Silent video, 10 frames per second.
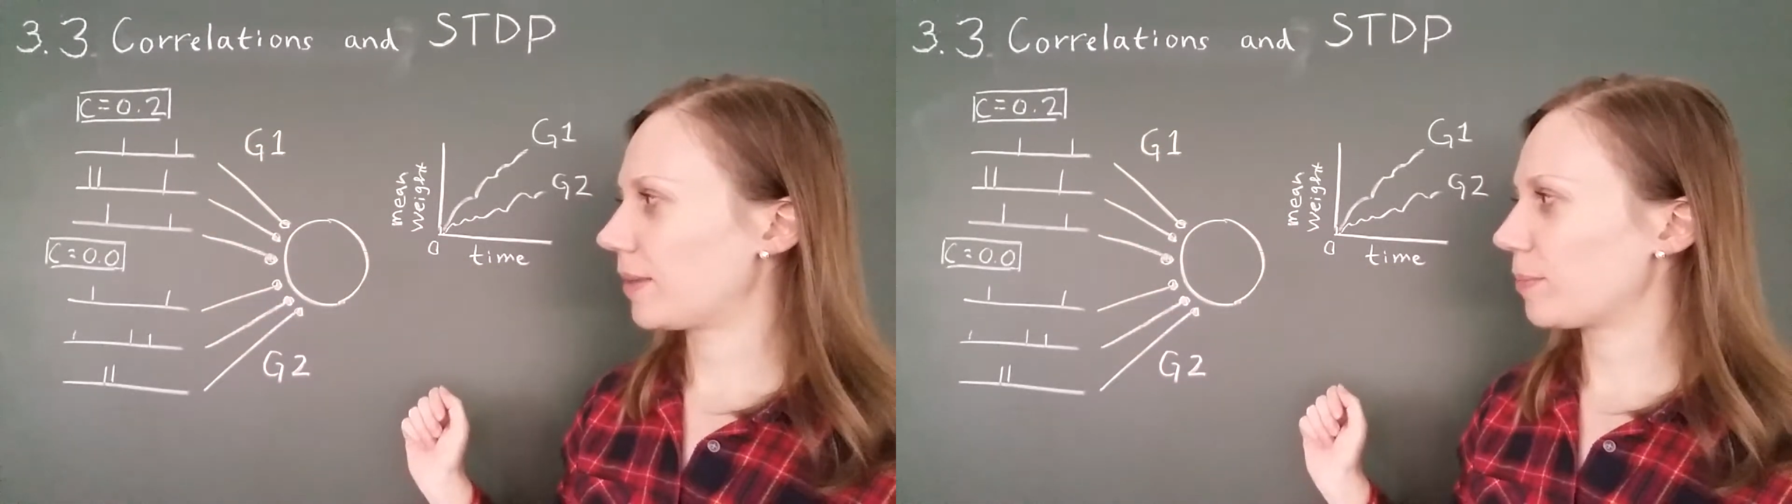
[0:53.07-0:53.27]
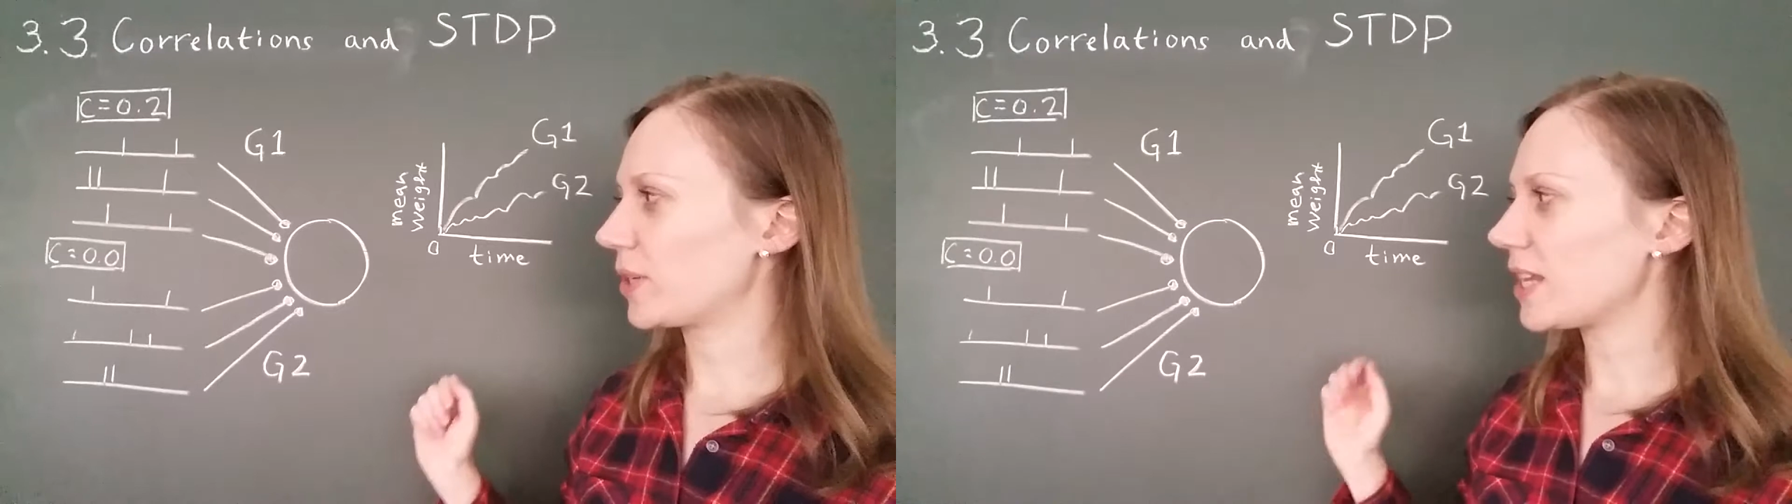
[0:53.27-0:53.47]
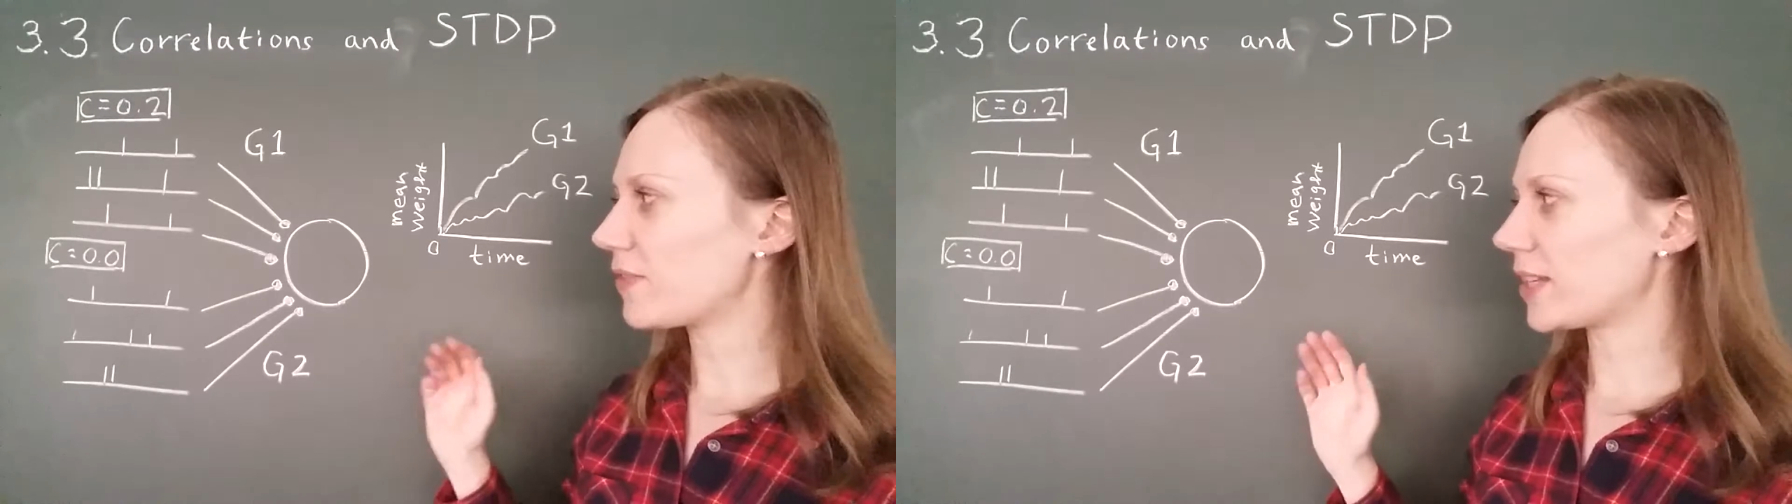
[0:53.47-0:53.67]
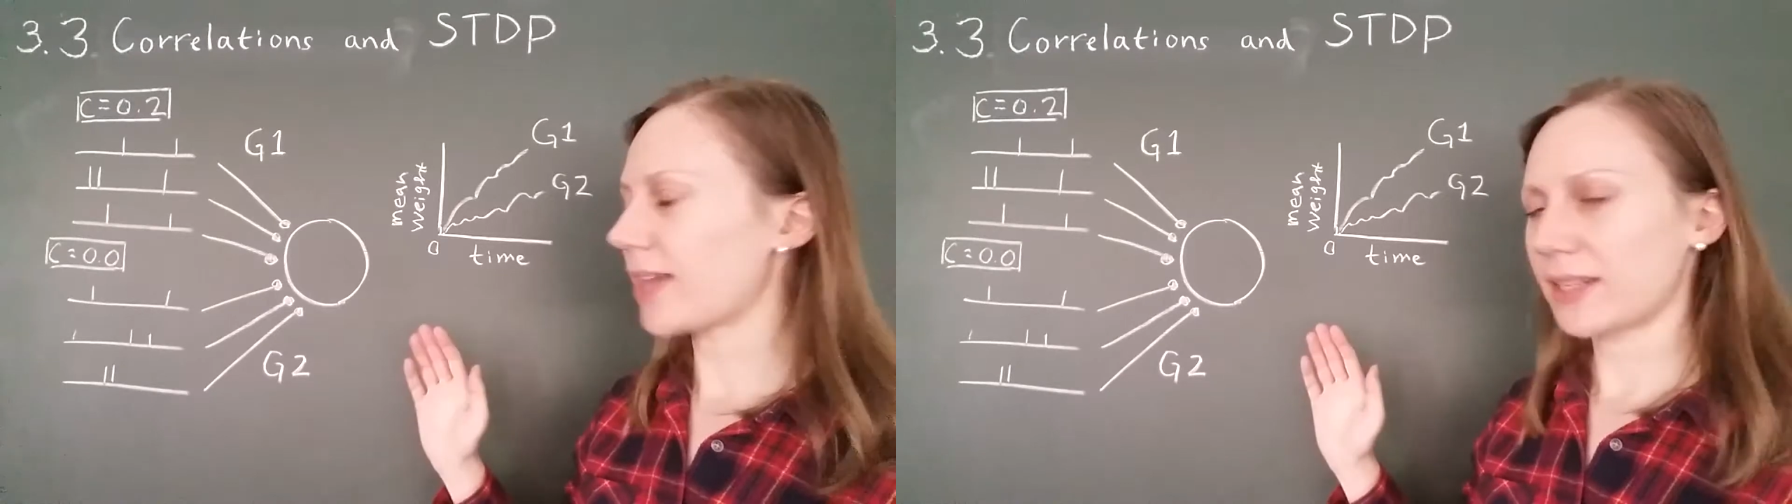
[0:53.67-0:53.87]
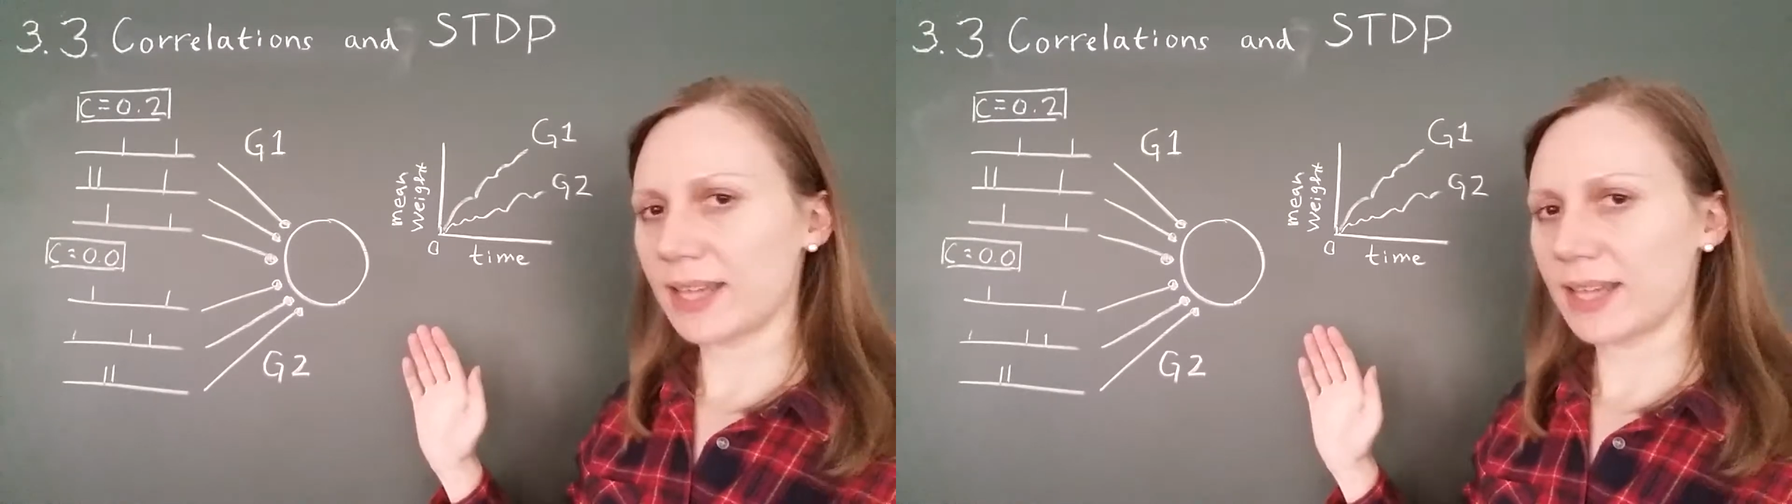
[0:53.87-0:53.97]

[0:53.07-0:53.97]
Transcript: But even in that